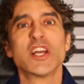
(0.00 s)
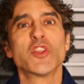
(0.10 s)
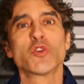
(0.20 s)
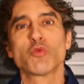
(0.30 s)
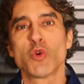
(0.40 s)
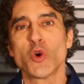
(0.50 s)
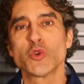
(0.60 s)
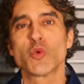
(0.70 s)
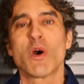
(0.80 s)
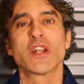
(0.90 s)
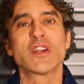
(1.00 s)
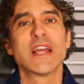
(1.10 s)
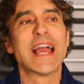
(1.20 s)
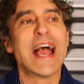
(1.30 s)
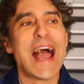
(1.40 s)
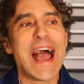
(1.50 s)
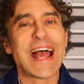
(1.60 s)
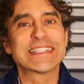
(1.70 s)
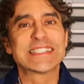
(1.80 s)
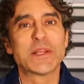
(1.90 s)
The rose water
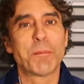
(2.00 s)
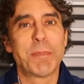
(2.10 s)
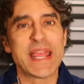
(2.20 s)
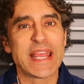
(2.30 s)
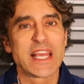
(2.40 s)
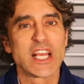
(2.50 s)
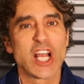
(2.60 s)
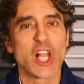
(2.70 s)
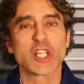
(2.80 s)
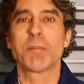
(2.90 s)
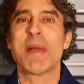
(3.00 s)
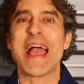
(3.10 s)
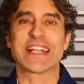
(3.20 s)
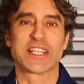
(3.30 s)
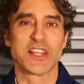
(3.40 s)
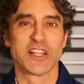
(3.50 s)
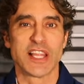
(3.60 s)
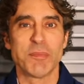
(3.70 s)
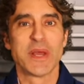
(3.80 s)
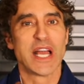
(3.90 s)
adds the pink color back to the
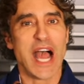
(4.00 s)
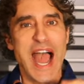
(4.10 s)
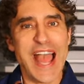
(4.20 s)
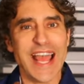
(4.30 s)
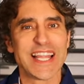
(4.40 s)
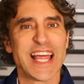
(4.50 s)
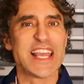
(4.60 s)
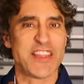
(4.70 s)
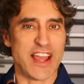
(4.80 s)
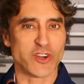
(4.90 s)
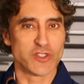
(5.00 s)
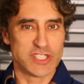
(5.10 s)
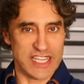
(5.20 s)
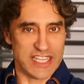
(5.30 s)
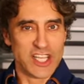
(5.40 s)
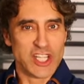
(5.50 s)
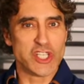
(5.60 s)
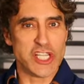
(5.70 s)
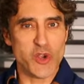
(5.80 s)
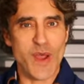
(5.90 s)
lip. I like that routine. Do
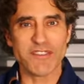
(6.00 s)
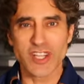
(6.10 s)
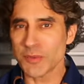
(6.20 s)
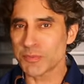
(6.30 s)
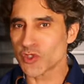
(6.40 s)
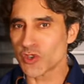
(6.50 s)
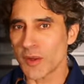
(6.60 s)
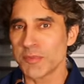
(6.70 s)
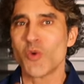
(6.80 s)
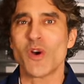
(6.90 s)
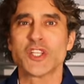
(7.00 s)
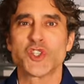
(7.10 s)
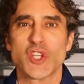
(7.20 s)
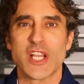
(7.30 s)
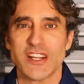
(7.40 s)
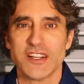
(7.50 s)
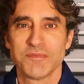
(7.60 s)
you have a lip scrub you wanna share?